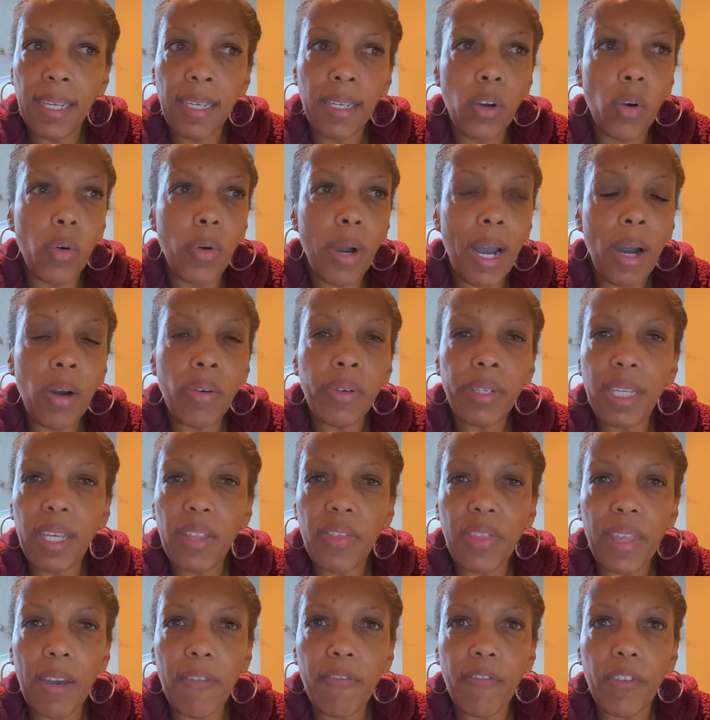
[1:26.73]
go out, get
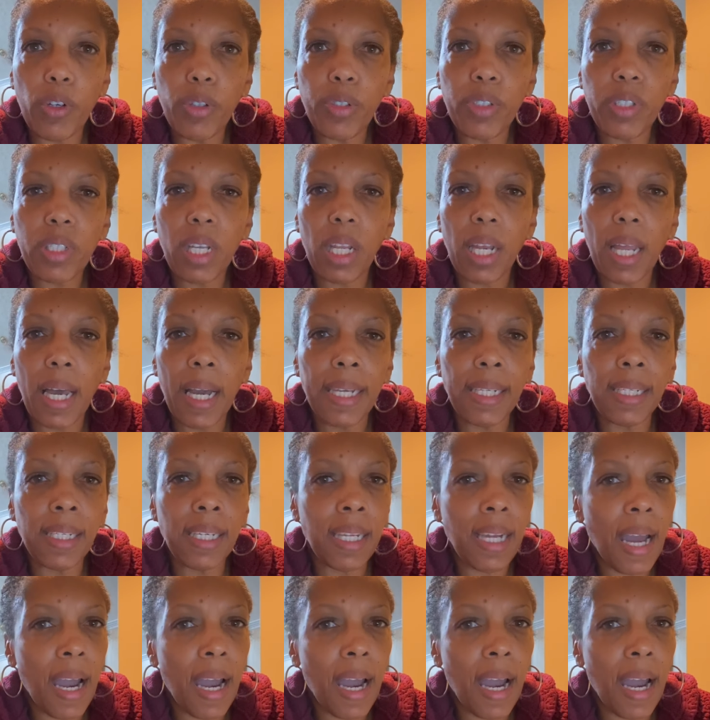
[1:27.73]
that first client,